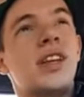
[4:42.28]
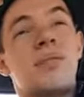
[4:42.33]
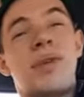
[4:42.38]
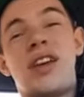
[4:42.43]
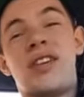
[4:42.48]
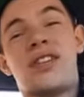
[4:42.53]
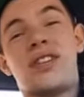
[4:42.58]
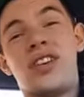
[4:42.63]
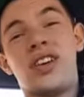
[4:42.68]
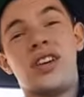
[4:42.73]

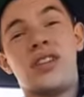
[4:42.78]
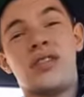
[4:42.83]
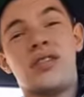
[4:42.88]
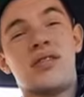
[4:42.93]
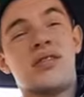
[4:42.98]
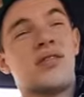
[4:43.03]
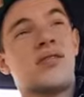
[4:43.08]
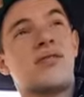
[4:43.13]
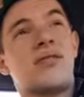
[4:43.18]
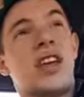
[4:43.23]
basically
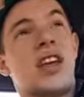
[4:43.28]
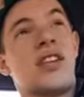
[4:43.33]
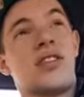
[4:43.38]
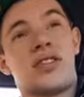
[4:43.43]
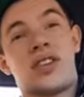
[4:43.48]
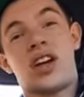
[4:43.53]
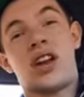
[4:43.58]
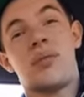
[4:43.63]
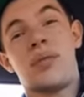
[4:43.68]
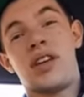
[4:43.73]

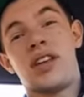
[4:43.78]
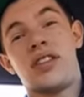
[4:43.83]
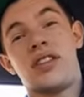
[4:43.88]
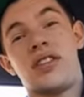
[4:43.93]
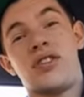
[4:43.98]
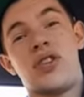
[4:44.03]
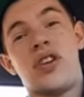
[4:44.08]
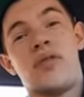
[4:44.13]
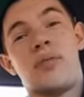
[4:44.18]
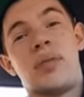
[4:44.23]
is gonna be
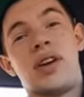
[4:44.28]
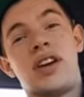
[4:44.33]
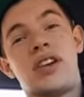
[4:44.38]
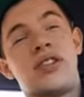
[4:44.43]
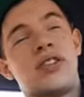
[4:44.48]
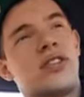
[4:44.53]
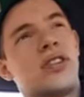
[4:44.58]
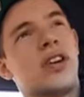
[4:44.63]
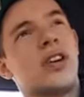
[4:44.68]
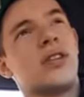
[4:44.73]
the drift
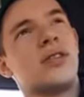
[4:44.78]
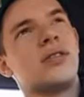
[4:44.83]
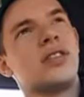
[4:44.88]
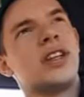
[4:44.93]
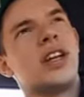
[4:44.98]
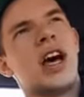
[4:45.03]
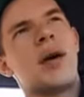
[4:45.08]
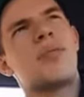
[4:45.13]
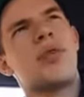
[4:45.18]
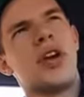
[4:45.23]
bitch. So
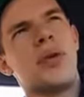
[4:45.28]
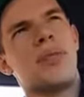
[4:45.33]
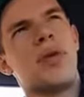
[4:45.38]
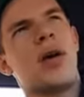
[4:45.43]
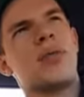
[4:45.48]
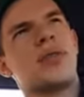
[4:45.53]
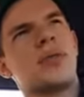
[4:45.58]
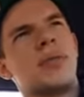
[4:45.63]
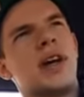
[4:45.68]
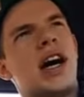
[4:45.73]
pretty
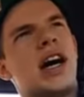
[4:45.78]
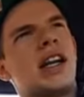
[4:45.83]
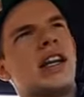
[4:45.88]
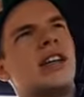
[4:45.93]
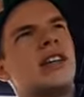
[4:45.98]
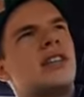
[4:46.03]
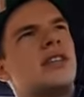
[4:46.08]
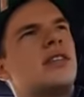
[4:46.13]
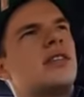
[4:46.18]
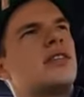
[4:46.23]
pumped about
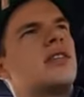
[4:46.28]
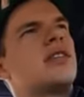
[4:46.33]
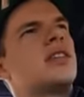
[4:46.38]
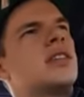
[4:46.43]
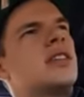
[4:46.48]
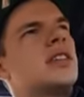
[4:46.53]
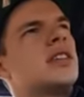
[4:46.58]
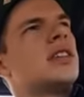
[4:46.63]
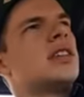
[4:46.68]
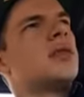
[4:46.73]
it.
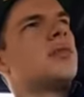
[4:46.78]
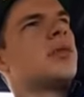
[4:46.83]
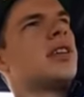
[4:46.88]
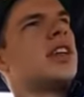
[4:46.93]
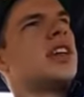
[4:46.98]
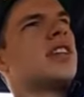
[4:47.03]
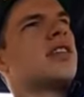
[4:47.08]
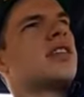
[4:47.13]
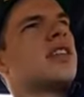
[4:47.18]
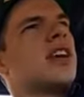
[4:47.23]

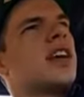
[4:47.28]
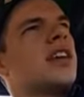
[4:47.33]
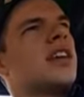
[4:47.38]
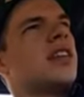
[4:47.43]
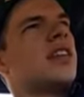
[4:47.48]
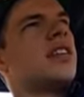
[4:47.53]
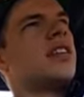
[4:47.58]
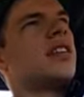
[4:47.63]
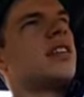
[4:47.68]
I'm excited.